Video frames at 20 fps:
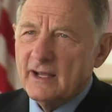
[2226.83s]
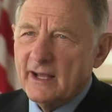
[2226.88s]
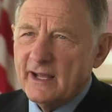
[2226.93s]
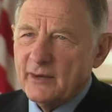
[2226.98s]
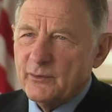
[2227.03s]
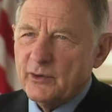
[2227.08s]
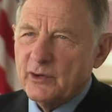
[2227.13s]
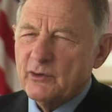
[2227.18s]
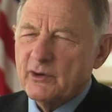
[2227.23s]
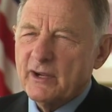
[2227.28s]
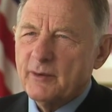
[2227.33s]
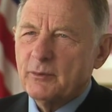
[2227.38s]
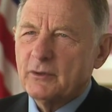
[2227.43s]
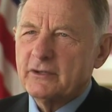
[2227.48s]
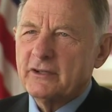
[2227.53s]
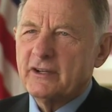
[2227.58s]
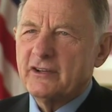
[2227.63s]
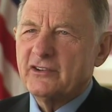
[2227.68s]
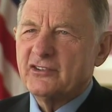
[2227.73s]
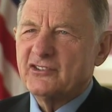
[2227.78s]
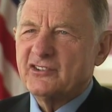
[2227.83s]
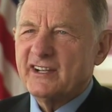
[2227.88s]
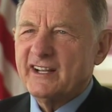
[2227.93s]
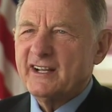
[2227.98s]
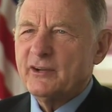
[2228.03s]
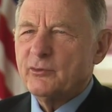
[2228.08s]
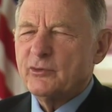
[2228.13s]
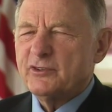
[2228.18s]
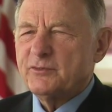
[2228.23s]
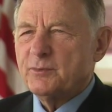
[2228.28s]
And we were able to
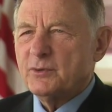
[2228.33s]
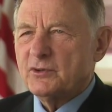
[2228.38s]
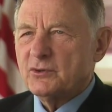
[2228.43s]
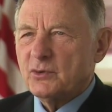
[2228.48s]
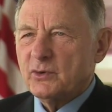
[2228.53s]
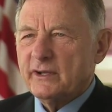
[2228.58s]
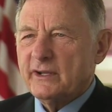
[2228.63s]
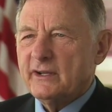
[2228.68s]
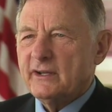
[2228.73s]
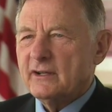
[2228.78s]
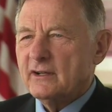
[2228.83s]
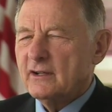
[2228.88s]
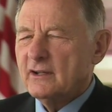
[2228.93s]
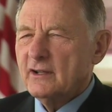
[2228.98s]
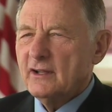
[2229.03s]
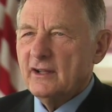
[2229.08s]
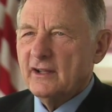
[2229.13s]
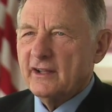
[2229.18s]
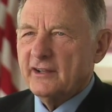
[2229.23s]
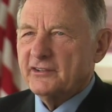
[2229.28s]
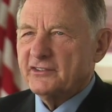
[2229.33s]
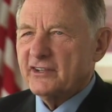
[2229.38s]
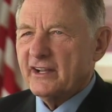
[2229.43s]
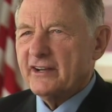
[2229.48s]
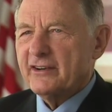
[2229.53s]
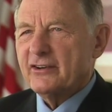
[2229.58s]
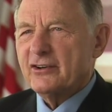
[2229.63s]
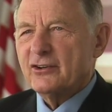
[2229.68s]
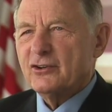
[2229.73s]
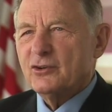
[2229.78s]
distinguish between a
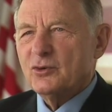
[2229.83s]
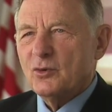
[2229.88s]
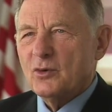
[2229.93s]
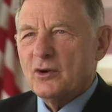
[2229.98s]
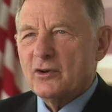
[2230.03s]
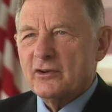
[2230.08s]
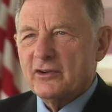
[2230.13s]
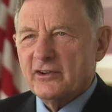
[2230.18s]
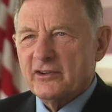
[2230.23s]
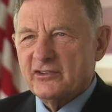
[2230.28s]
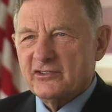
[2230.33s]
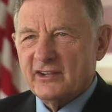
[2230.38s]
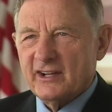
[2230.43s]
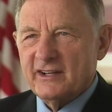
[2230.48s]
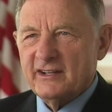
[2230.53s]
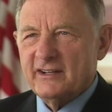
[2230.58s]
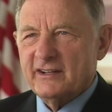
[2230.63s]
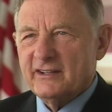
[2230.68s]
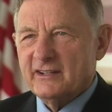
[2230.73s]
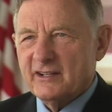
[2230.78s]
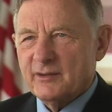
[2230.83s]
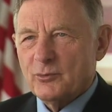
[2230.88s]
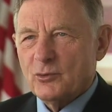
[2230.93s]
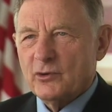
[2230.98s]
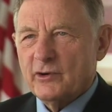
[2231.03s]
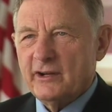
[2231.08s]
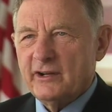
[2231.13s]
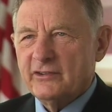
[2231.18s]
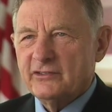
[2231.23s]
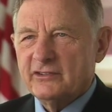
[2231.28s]
senator who wanted to send in the
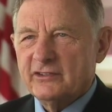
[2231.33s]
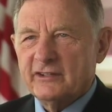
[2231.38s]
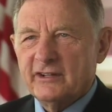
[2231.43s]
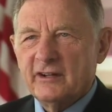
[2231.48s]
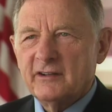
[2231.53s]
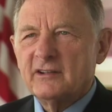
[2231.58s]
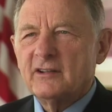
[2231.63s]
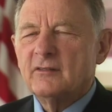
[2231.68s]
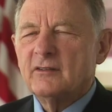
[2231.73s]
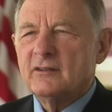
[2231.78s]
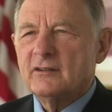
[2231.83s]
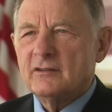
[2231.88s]
Marines and get